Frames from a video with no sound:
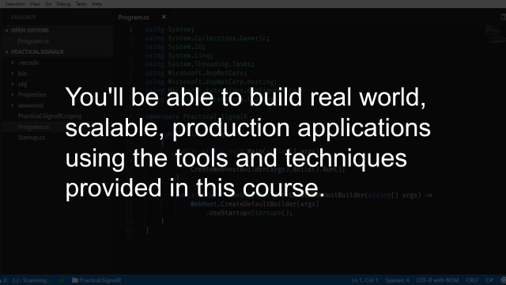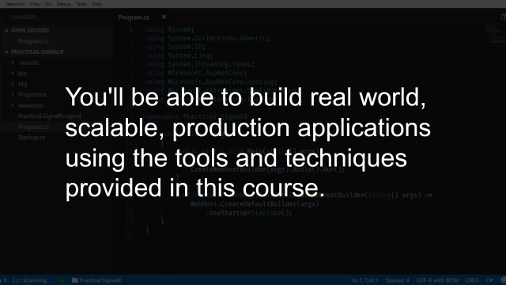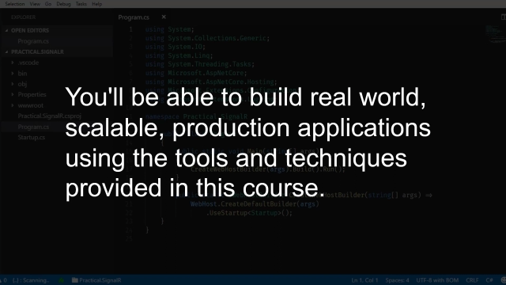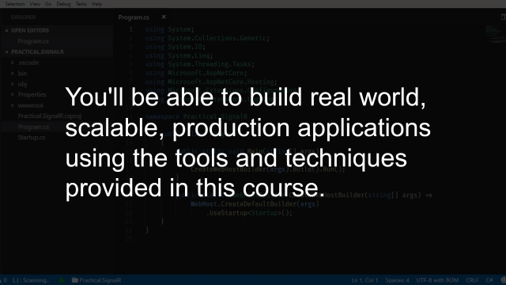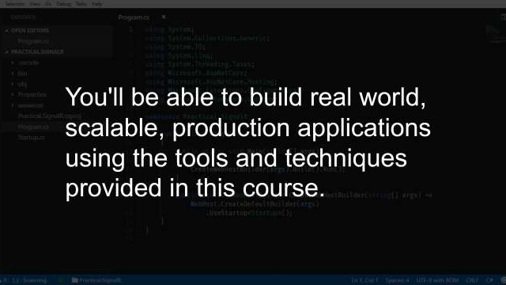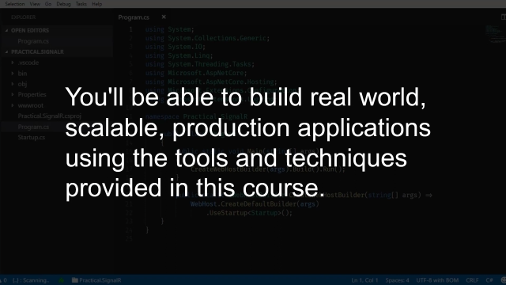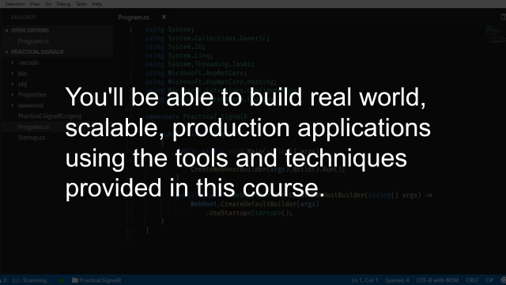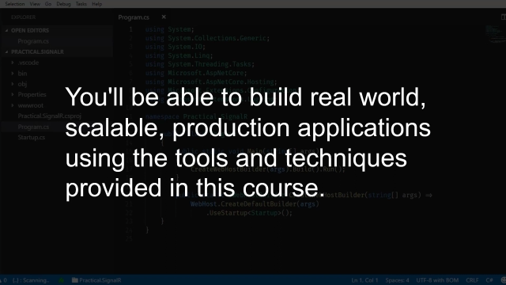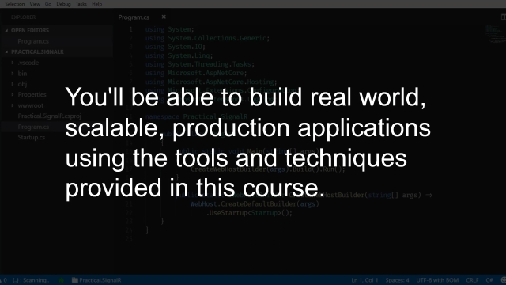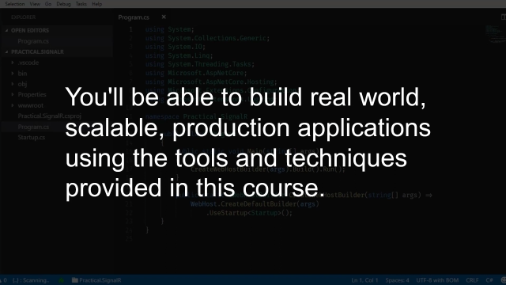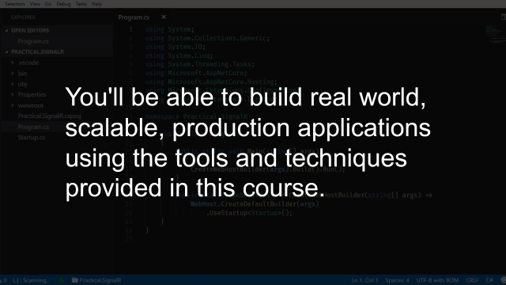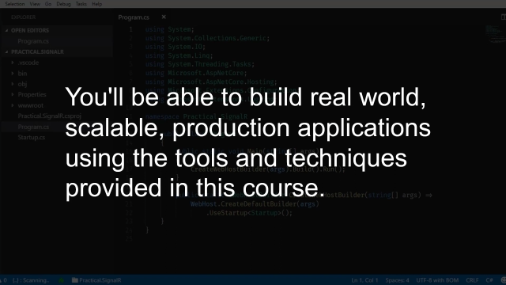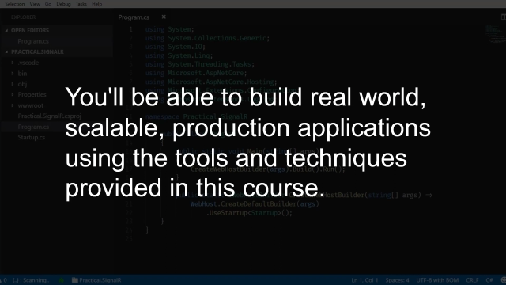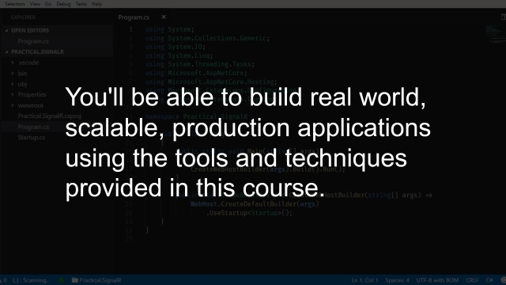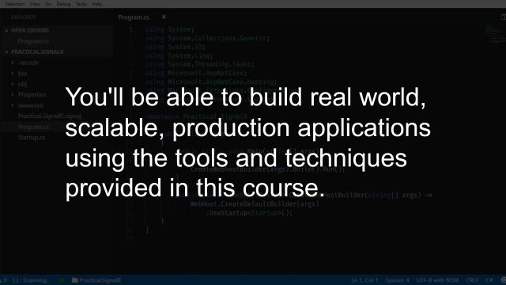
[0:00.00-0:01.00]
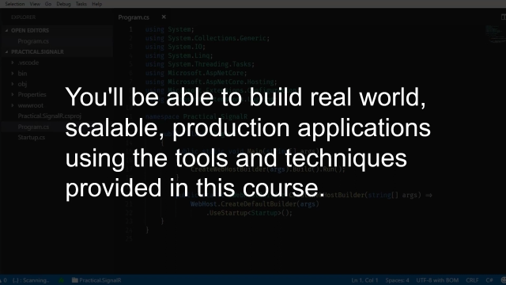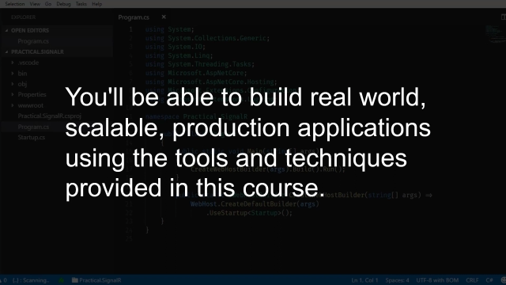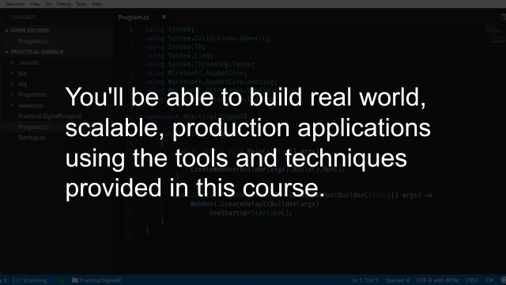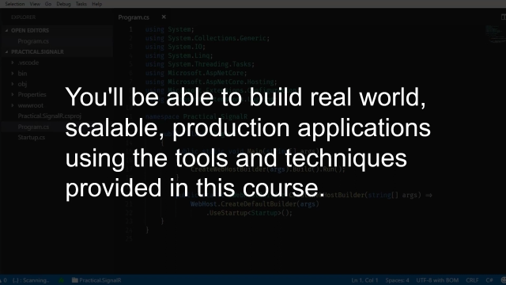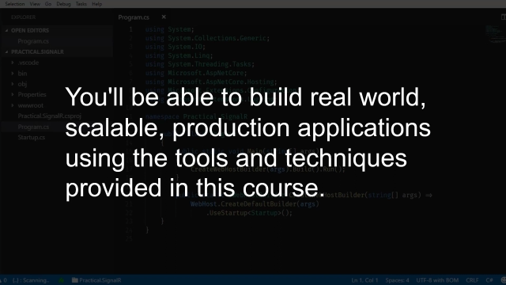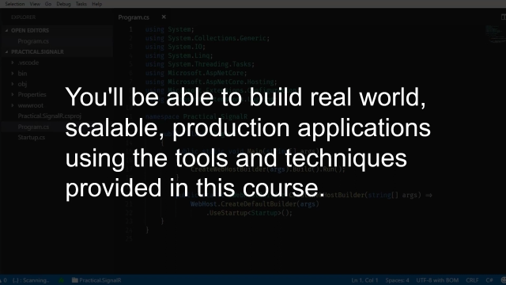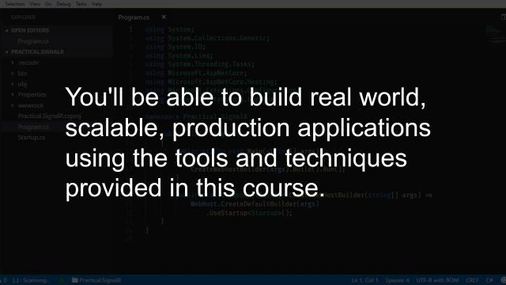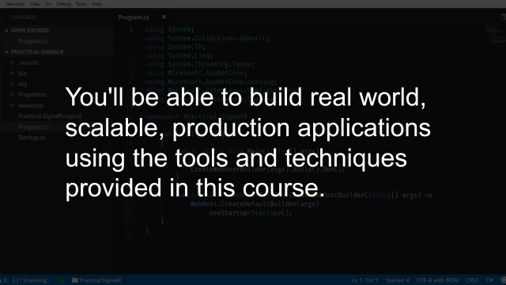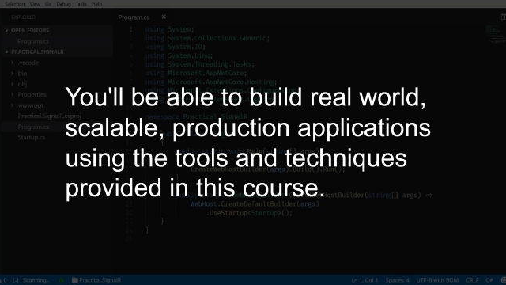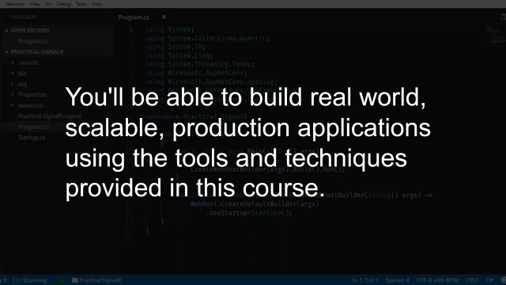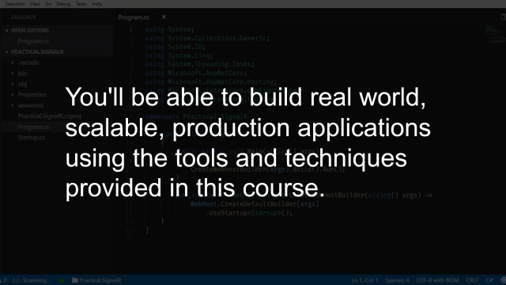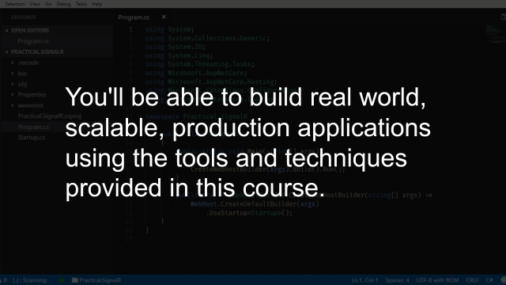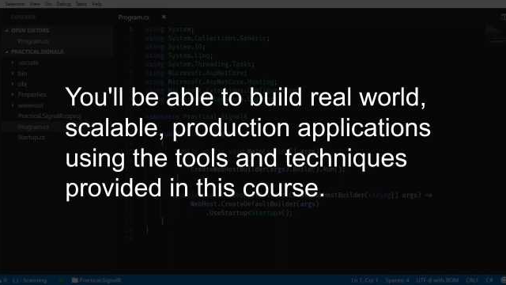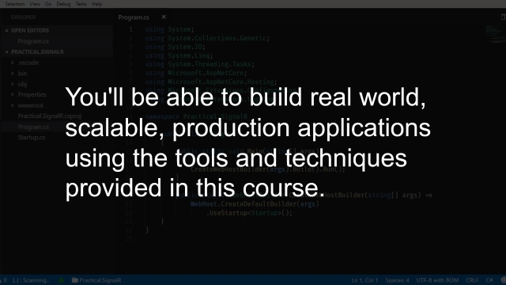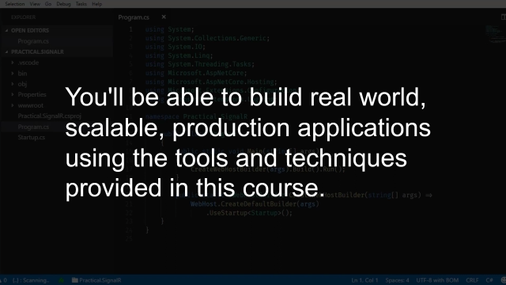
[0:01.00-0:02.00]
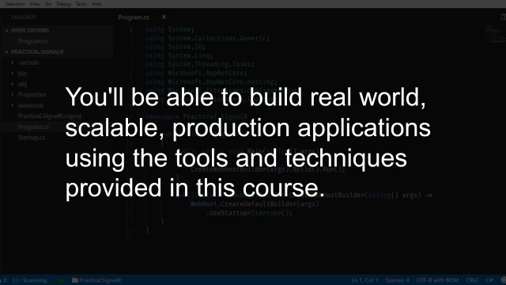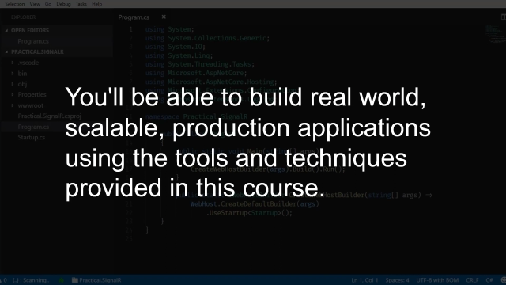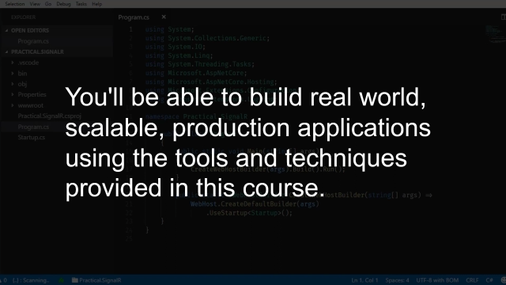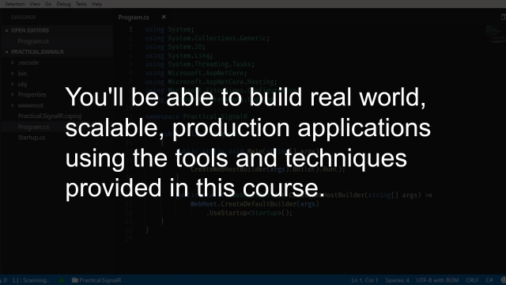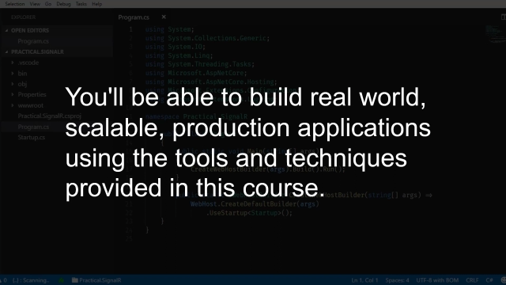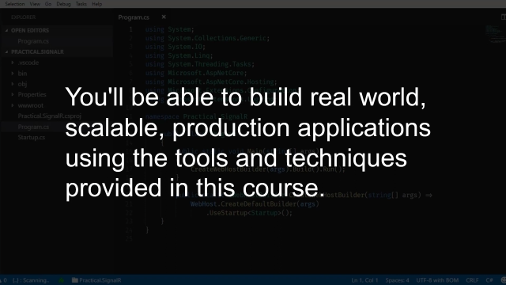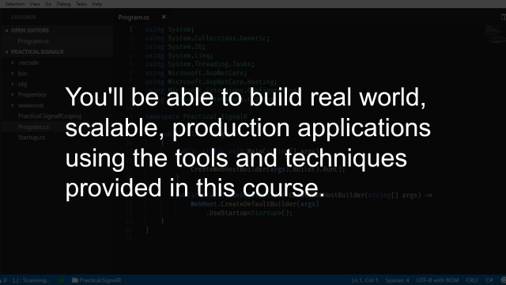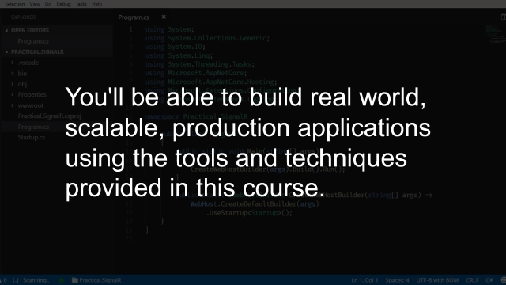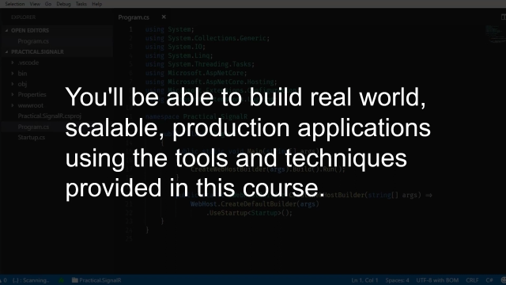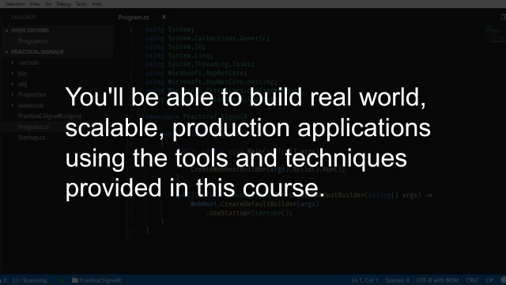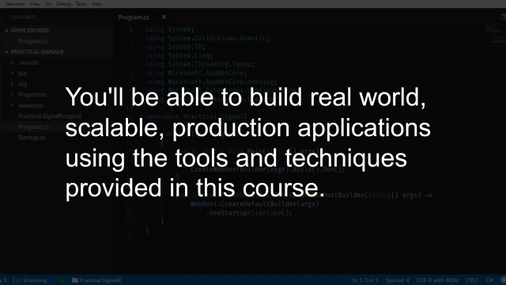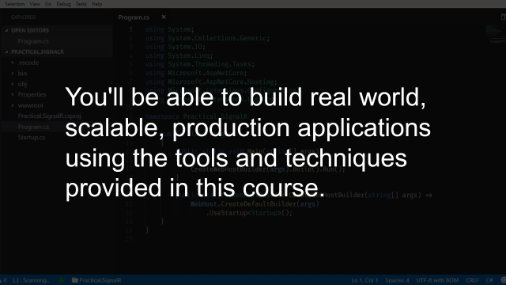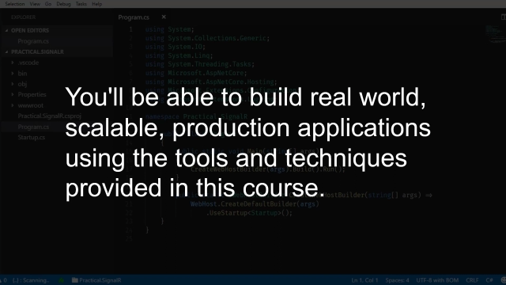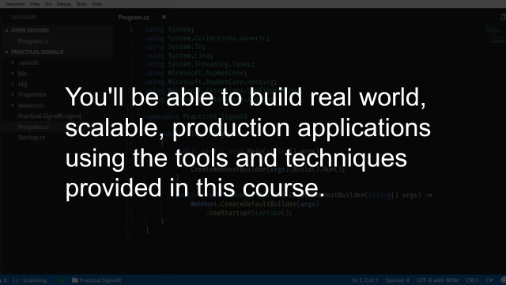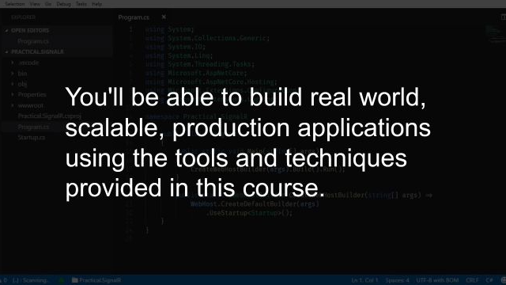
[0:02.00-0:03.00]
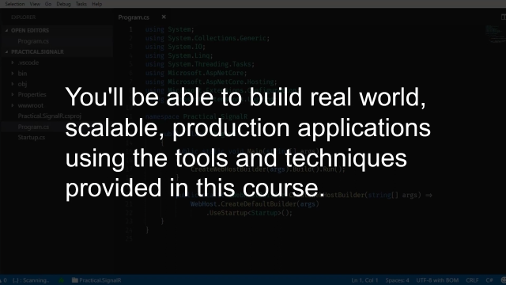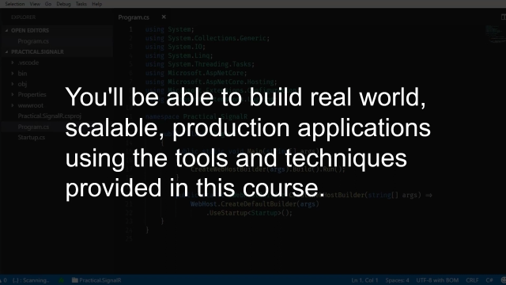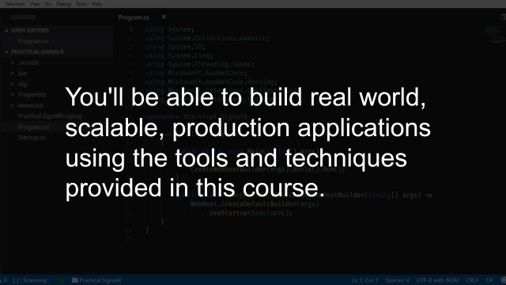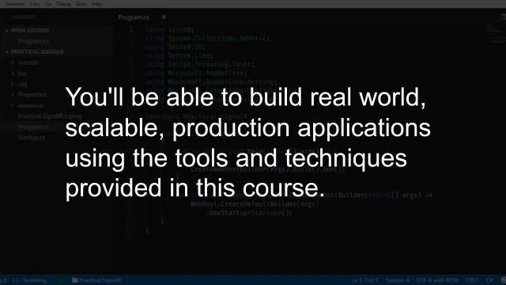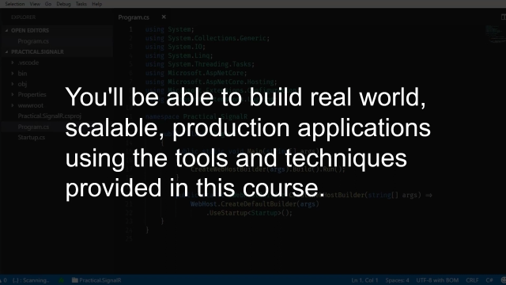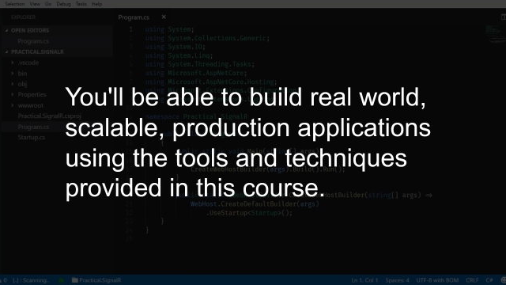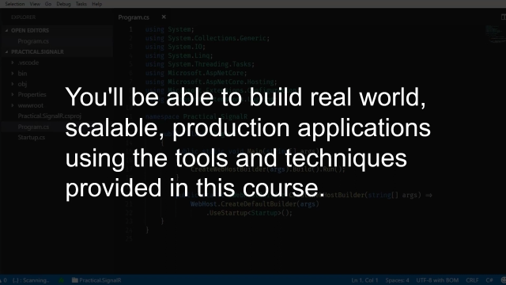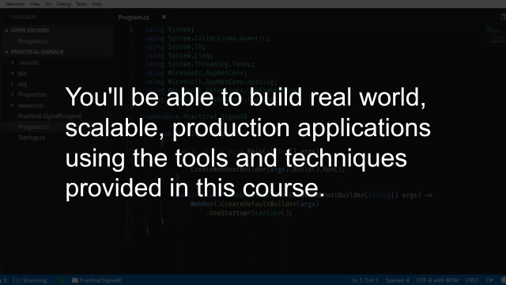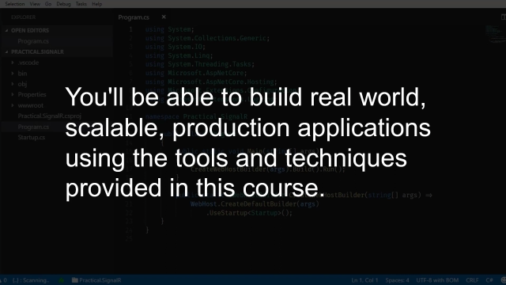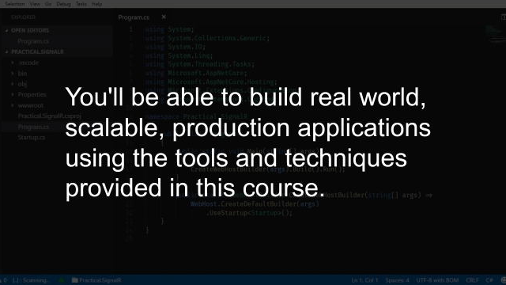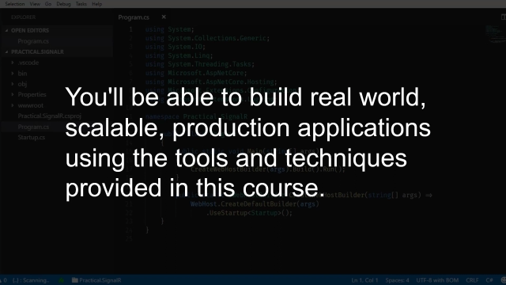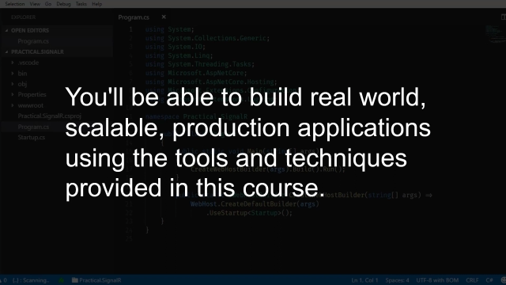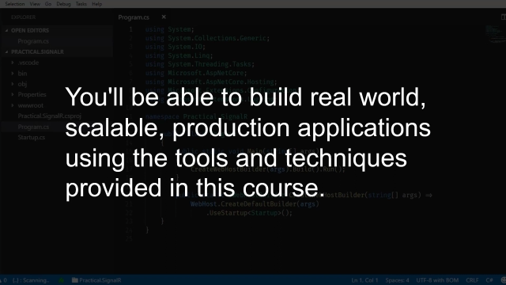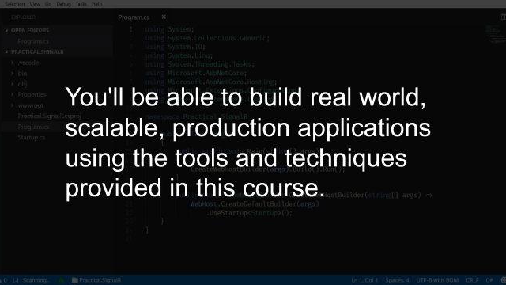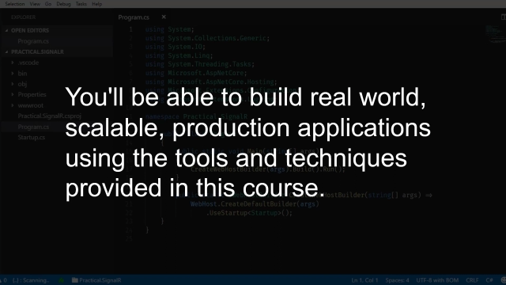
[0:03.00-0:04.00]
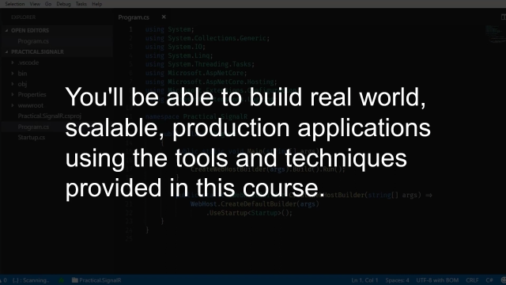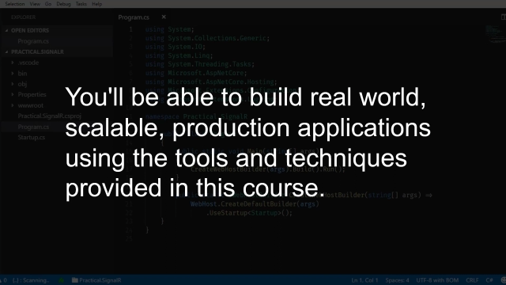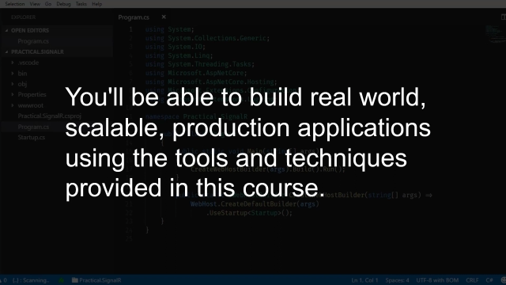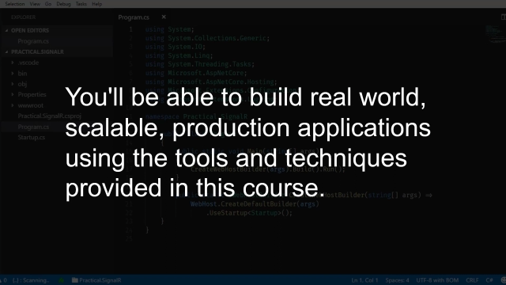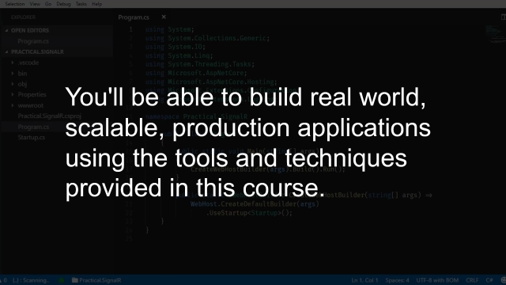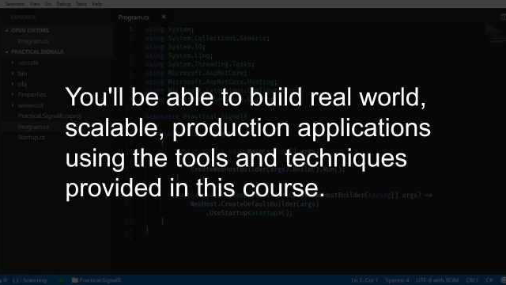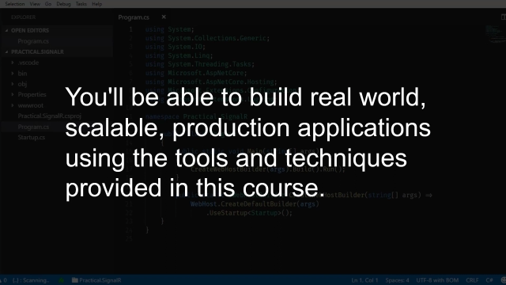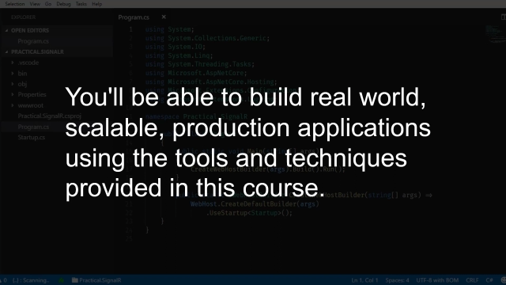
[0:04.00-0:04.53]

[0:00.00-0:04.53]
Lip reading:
Nobody's mouth can be seen.